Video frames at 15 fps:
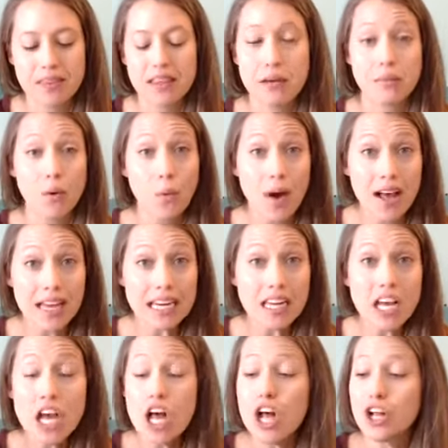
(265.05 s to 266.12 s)
#1,
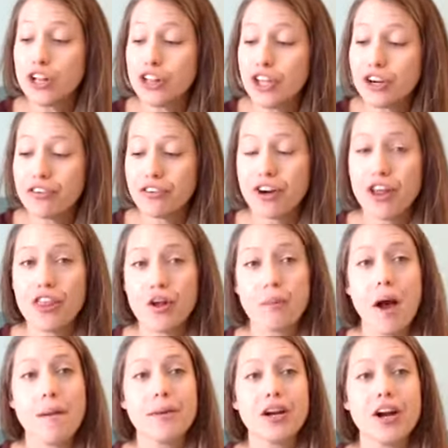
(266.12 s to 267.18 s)
look for a
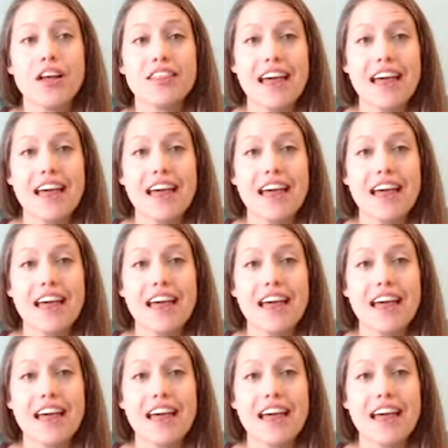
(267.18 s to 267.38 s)
thermometer